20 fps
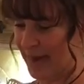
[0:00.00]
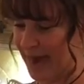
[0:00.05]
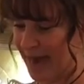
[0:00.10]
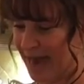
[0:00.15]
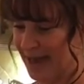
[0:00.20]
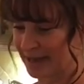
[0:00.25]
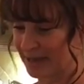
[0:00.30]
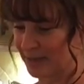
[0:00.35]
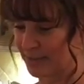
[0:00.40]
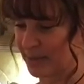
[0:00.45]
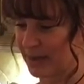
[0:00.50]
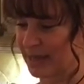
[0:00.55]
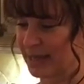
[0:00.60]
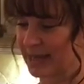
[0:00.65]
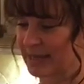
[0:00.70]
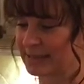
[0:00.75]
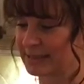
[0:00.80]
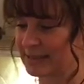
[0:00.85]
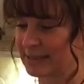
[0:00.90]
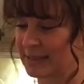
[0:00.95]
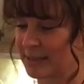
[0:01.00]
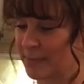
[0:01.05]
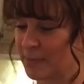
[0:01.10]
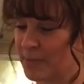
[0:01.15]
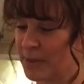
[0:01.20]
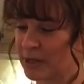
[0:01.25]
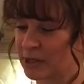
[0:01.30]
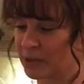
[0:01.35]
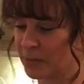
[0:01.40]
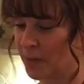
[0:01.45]
back because the
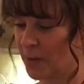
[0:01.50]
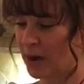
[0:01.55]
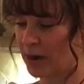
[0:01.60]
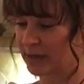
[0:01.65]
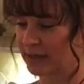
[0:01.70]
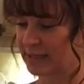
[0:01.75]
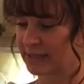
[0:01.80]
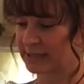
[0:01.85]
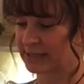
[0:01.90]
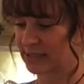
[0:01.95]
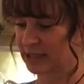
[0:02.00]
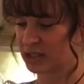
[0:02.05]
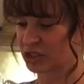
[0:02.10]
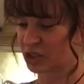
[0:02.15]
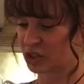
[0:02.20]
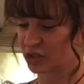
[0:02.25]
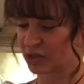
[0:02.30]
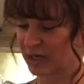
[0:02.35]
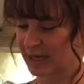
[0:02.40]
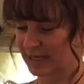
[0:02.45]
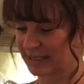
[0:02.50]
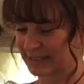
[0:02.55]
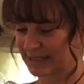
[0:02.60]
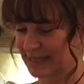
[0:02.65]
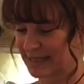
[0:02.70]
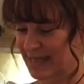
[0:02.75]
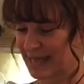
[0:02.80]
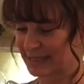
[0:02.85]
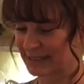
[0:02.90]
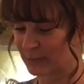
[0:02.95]
bitter part is the strings,
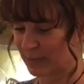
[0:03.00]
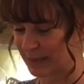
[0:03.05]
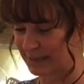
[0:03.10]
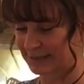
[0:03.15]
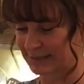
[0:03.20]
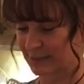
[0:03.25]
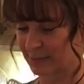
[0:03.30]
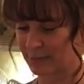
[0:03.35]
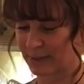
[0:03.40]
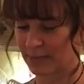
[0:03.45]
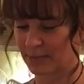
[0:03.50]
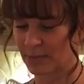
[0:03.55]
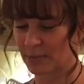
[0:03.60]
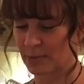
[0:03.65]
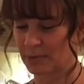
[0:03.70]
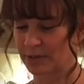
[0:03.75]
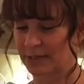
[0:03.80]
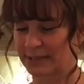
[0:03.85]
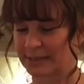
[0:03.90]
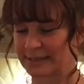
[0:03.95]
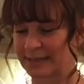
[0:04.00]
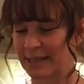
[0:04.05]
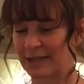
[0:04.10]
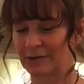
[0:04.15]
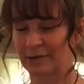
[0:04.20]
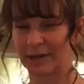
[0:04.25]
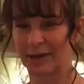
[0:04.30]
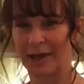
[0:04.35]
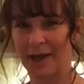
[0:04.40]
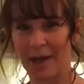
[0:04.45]
and that's why some people won't eat
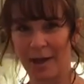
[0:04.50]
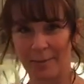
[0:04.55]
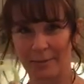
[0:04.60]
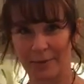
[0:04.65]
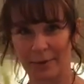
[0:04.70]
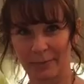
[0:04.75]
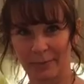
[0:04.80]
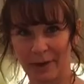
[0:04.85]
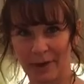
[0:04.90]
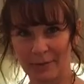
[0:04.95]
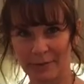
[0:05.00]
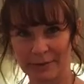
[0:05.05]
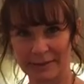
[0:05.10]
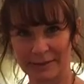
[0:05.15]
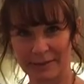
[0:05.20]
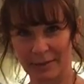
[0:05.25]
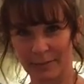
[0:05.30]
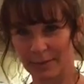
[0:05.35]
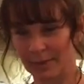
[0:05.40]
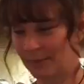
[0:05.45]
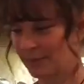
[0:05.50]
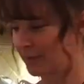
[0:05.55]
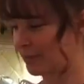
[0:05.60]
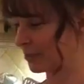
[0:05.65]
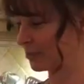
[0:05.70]
celery, but we always tell people